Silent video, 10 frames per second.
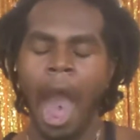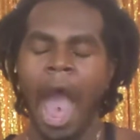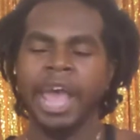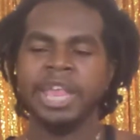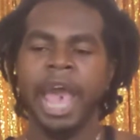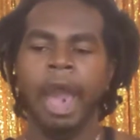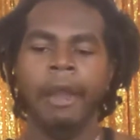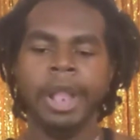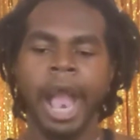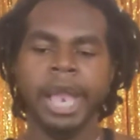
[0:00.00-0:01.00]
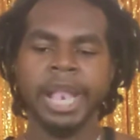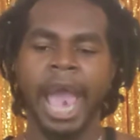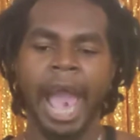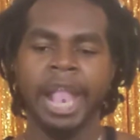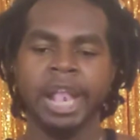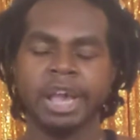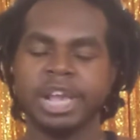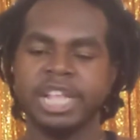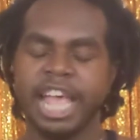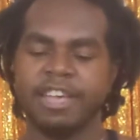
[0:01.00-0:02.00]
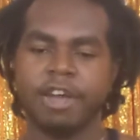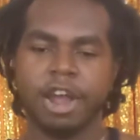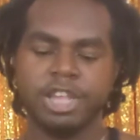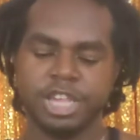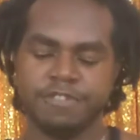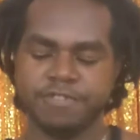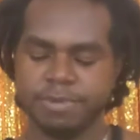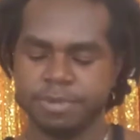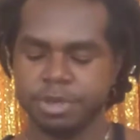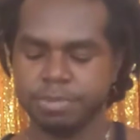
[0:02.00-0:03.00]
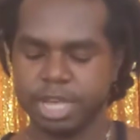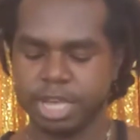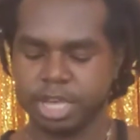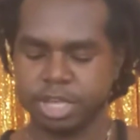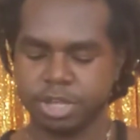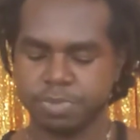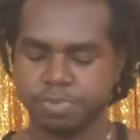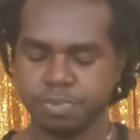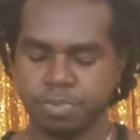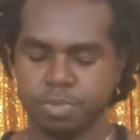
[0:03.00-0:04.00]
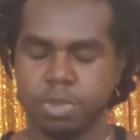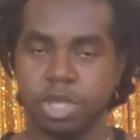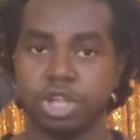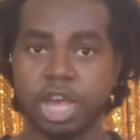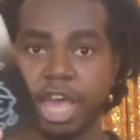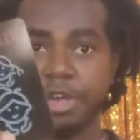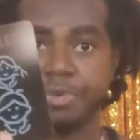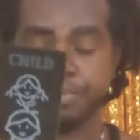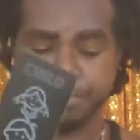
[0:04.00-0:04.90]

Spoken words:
I said, who does that? And look, and that card just flipped. Oh my gosh. The Child.